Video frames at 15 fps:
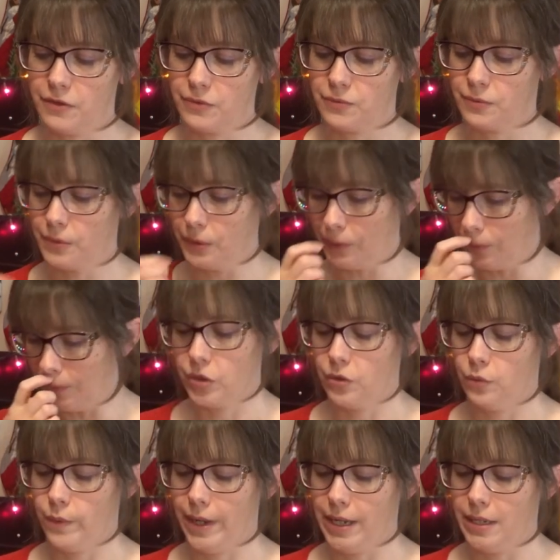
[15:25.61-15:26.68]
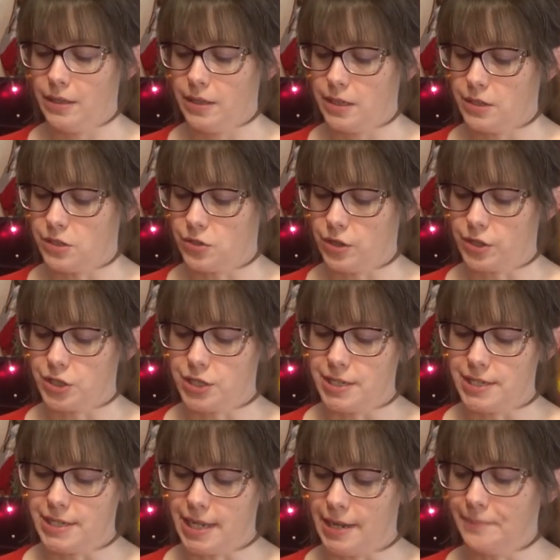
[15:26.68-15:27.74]
through the way the
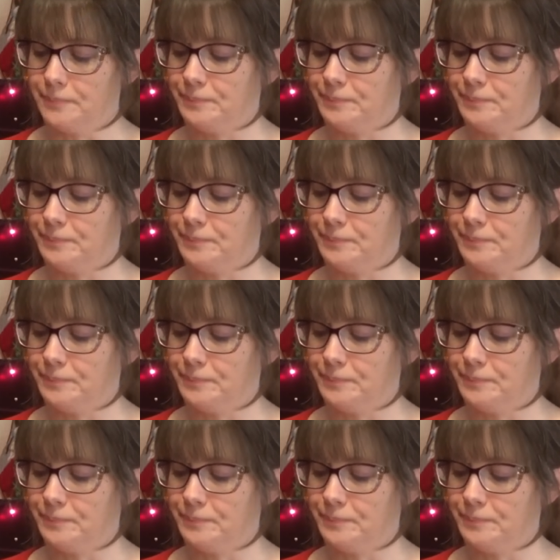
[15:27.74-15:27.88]
instructions said.